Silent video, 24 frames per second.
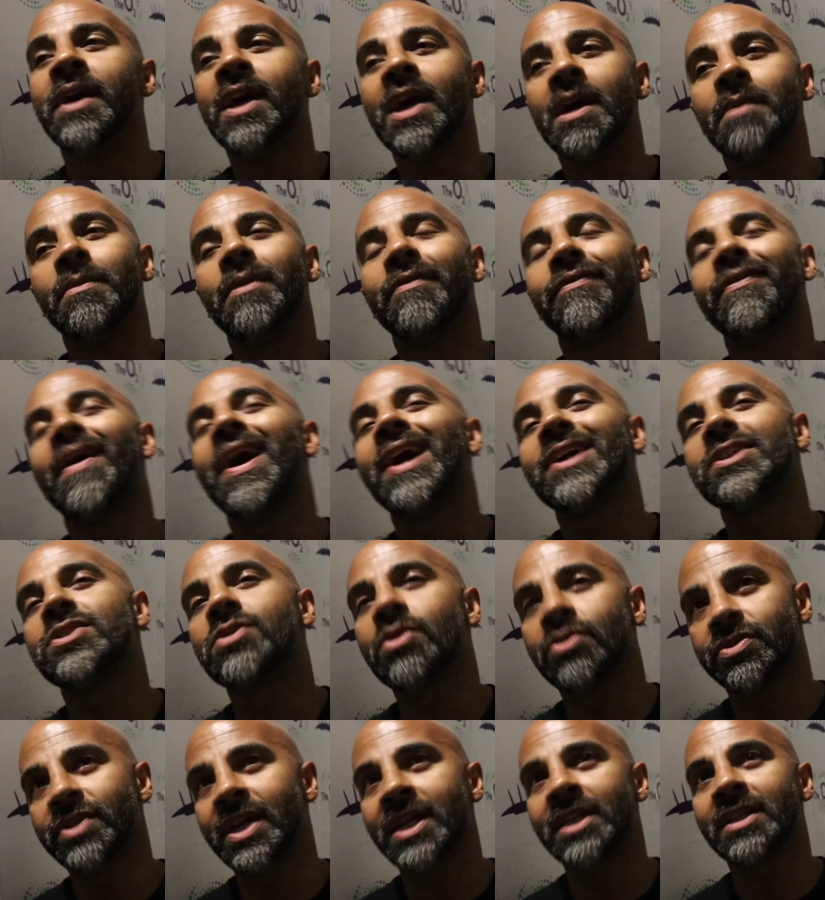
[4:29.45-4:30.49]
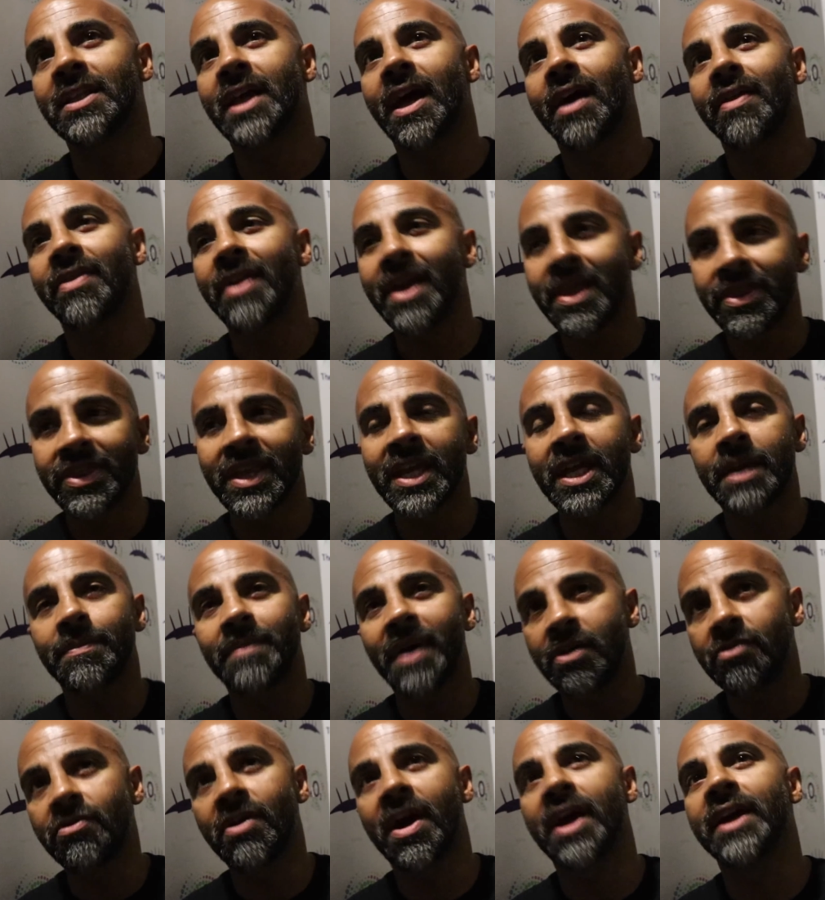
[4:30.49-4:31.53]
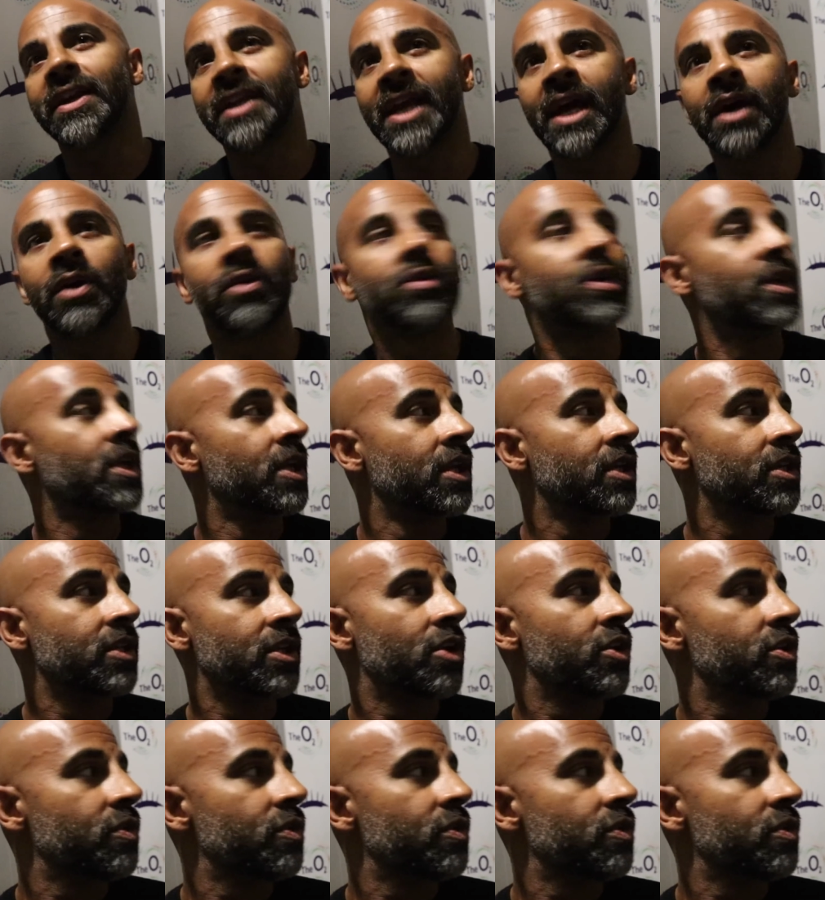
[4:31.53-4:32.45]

Mm. But fighters don't think that, they think about right now. You know,